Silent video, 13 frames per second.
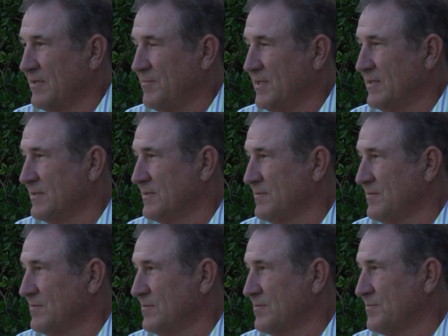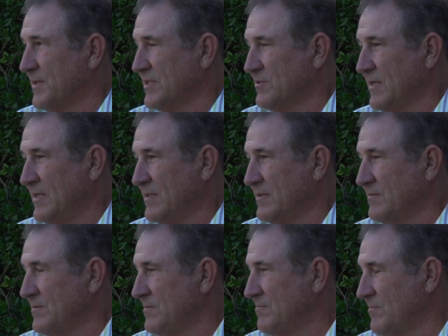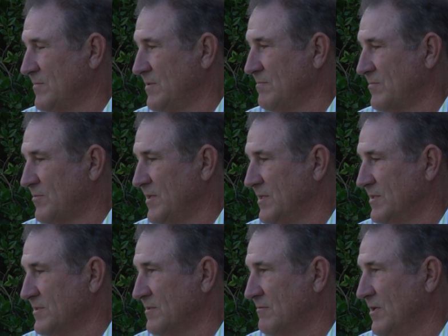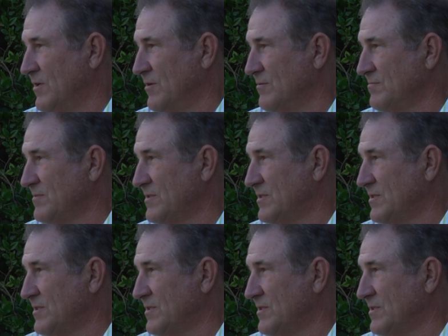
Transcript: I've been there spring training 3 years in a row,